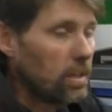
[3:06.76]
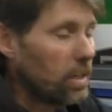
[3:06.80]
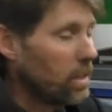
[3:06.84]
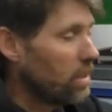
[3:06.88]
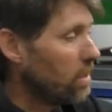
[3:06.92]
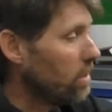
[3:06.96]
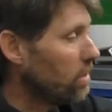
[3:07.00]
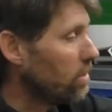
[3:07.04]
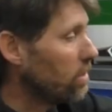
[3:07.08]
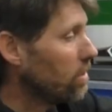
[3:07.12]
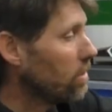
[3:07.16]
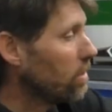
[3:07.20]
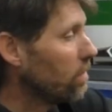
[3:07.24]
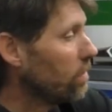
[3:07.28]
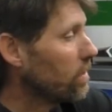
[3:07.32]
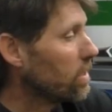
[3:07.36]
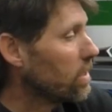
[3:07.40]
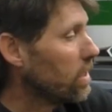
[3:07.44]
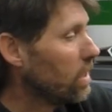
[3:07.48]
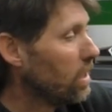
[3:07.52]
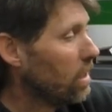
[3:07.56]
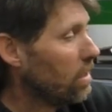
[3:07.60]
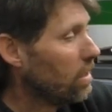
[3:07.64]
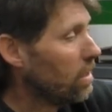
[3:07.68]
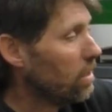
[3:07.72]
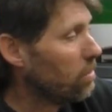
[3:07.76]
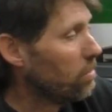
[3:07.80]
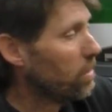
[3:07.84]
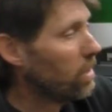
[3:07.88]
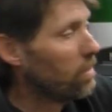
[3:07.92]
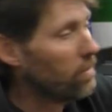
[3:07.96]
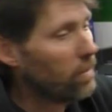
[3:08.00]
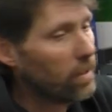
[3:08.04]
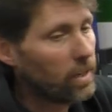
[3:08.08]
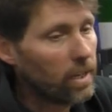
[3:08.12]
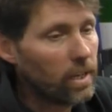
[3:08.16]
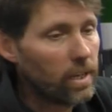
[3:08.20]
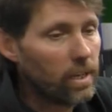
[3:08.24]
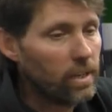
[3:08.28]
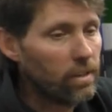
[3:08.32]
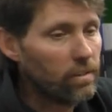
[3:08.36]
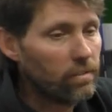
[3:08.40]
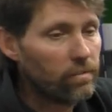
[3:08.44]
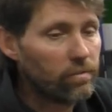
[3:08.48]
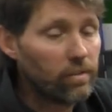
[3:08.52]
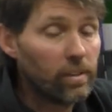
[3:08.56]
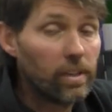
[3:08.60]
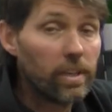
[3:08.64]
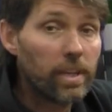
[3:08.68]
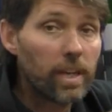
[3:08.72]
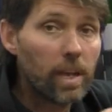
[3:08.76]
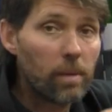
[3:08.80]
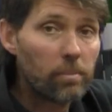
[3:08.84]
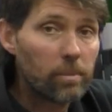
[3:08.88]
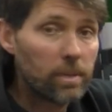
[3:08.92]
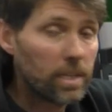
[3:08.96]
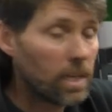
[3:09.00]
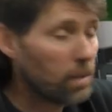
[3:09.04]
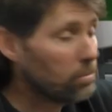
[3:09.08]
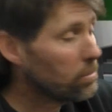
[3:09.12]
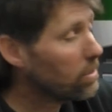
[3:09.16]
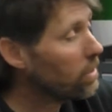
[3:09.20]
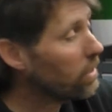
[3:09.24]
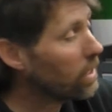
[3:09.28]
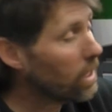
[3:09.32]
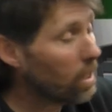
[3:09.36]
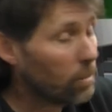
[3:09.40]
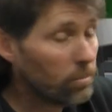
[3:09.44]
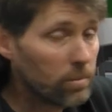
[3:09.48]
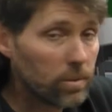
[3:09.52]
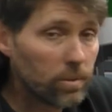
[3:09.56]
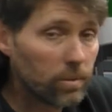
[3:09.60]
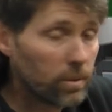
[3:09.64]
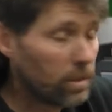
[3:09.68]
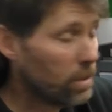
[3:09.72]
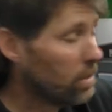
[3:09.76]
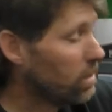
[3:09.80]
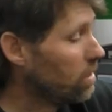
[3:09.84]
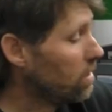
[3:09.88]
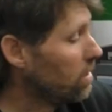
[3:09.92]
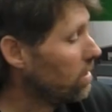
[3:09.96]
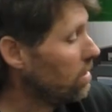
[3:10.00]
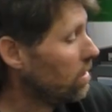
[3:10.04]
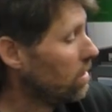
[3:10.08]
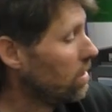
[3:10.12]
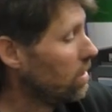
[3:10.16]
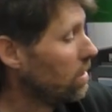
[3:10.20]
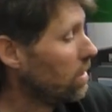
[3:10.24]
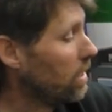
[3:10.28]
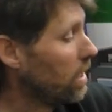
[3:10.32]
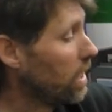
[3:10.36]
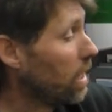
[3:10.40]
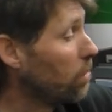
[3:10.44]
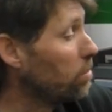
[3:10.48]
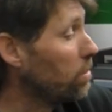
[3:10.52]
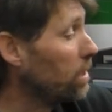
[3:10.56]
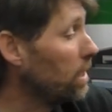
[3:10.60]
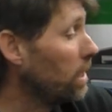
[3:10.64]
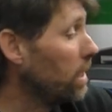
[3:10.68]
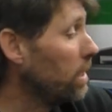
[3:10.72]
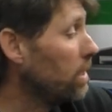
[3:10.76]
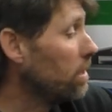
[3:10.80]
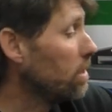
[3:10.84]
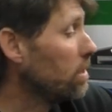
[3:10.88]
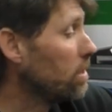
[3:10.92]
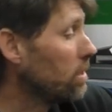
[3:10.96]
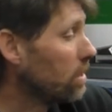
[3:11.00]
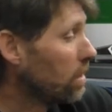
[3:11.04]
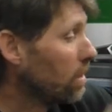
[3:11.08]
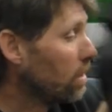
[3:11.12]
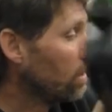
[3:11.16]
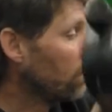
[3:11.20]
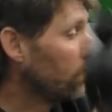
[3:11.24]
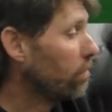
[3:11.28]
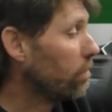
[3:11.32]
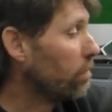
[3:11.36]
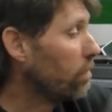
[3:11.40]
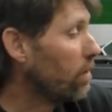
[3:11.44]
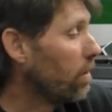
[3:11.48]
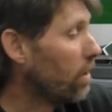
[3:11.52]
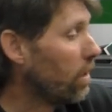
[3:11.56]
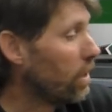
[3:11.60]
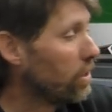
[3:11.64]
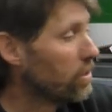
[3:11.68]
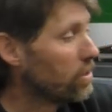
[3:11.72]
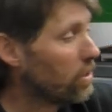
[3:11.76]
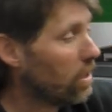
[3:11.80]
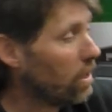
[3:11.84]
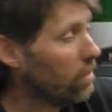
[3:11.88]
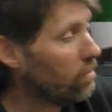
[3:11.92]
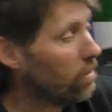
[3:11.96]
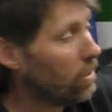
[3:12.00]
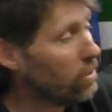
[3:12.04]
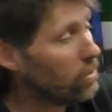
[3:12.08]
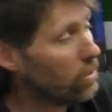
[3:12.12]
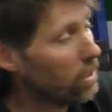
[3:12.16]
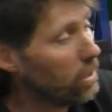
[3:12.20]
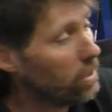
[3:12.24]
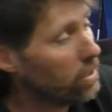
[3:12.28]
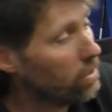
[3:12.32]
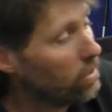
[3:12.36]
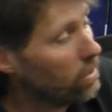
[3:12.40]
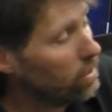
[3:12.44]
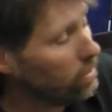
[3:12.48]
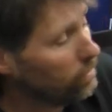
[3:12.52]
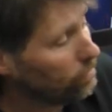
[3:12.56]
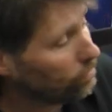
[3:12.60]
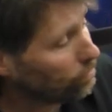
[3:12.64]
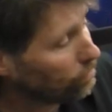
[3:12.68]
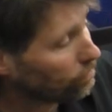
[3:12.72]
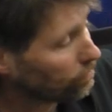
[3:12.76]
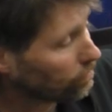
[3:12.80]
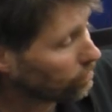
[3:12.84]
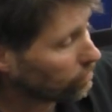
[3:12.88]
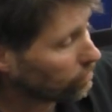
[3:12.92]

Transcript: Then this is obviously a little bit of a filler cap adapter. It comes with a couple of litres of HyDrive hydraulic oil.